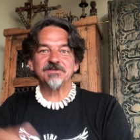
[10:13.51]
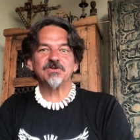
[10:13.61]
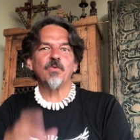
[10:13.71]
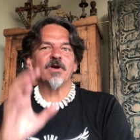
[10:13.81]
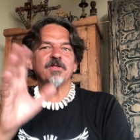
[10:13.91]

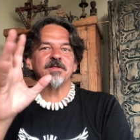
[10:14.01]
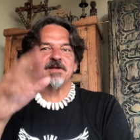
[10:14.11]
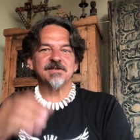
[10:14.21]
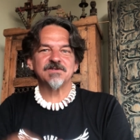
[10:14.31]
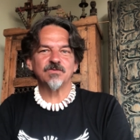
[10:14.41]
So one of the
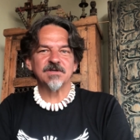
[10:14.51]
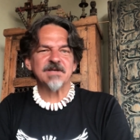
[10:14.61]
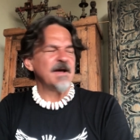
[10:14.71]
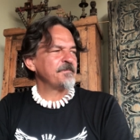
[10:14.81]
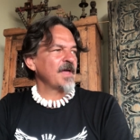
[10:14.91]
tests was,
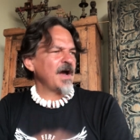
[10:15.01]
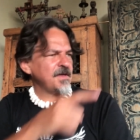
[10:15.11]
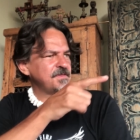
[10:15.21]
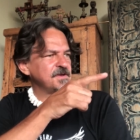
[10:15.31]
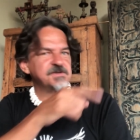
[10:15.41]
I
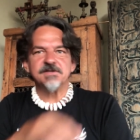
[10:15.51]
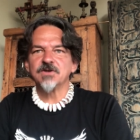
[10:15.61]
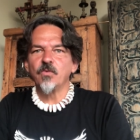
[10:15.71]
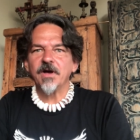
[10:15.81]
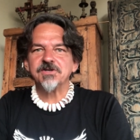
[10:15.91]
think she's
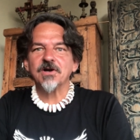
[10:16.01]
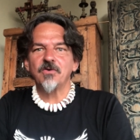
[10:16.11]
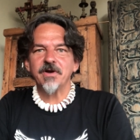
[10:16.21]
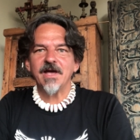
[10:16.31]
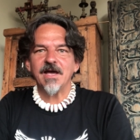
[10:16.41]
a witch.
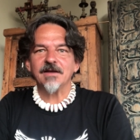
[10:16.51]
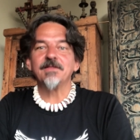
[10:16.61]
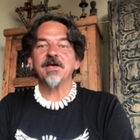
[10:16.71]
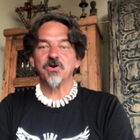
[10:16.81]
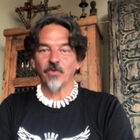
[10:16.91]
Okay,
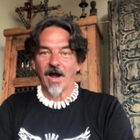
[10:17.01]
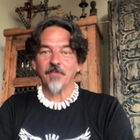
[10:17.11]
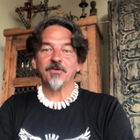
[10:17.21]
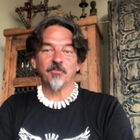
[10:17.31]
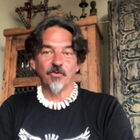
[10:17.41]
they
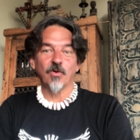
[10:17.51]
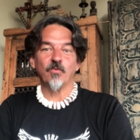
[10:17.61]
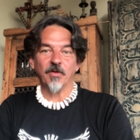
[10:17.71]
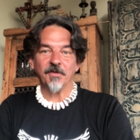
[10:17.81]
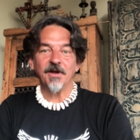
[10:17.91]
grabbed the poor
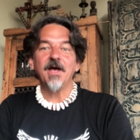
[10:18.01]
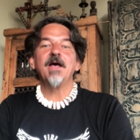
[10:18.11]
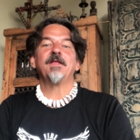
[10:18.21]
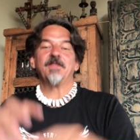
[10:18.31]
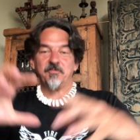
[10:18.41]
woman,
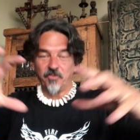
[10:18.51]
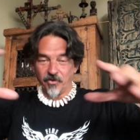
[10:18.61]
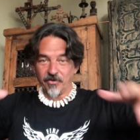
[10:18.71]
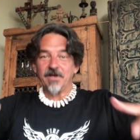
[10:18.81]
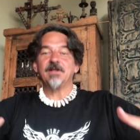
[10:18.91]
they
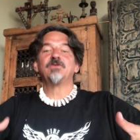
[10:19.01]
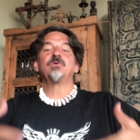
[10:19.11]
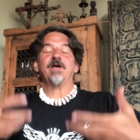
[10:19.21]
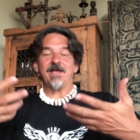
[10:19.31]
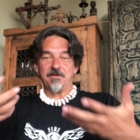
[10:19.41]
put her
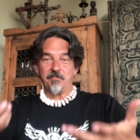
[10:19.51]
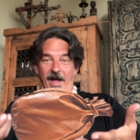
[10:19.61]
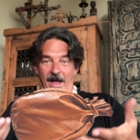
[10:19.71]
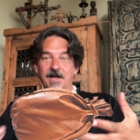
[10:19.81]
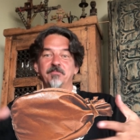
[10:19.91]
into a
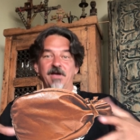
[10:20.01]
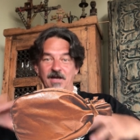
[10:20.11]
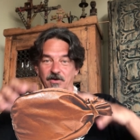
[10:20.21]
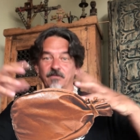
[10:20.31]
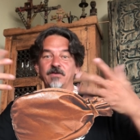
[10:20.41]
bag made
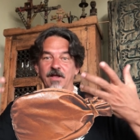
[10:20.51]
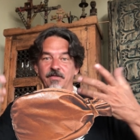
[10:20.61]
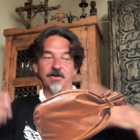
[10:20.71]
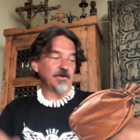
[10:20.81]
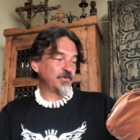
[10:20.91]
out of
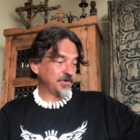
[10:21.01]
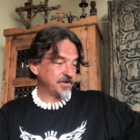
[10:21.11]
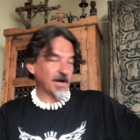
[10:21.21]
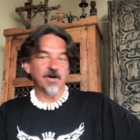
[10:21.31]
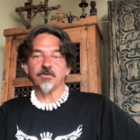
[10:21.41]
leather, and they would
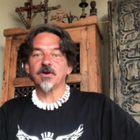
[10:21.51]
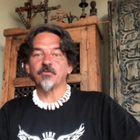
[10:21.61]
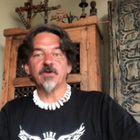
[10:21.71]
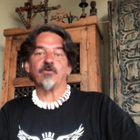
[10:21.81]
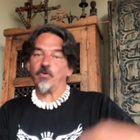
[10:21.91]
dunk her in a
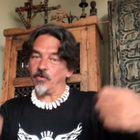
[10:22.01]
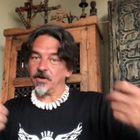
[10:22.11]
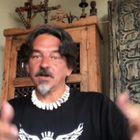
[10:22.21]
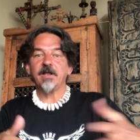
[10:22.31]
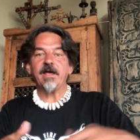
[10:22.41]
river or
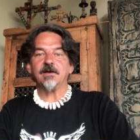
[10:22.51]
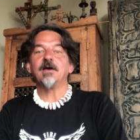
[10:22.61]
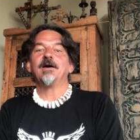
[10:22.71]
in a lake.